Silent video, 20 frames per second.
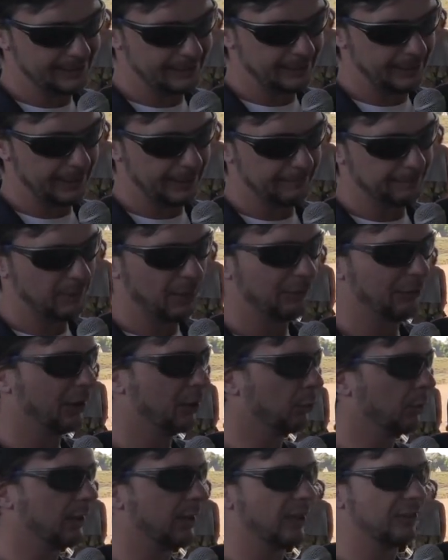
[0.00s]
Um, if
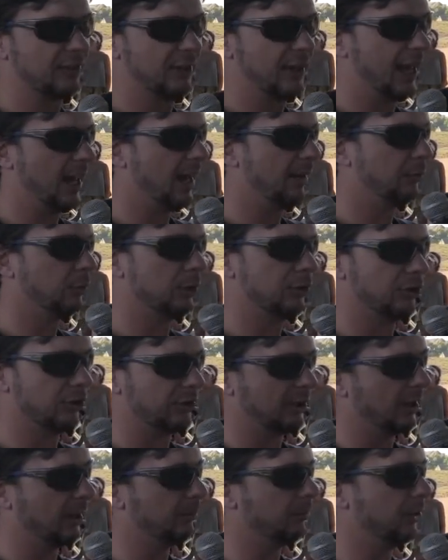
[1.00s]
anyone doesn't have one,
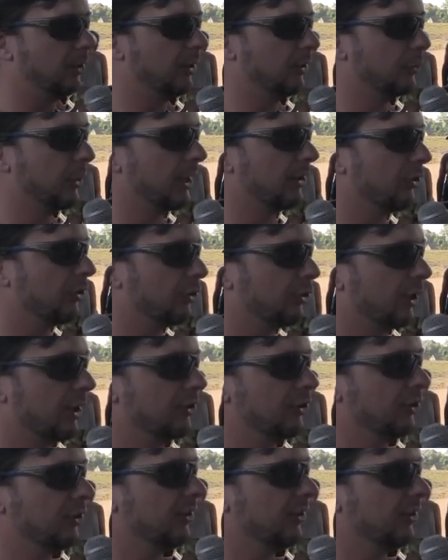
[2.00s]
just come to the registration